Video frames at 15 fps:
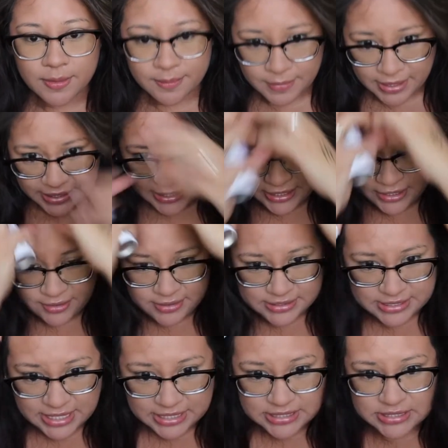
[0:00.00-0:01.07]
my hair
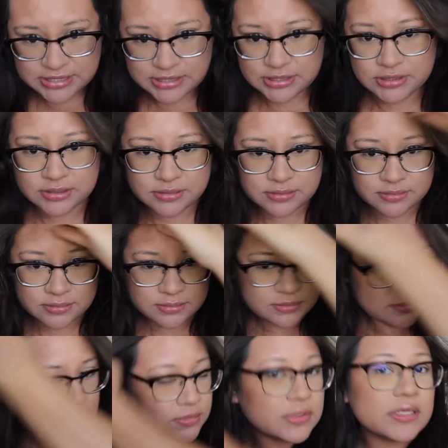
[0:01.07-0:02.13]
is actually,
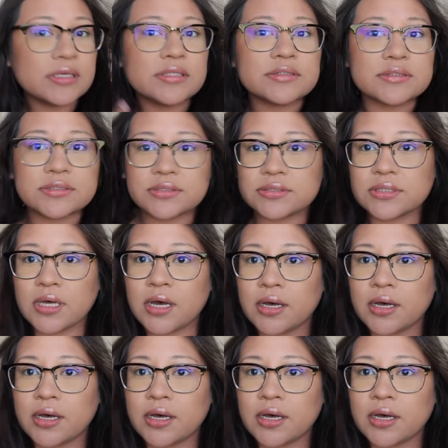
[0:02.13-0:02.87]
it's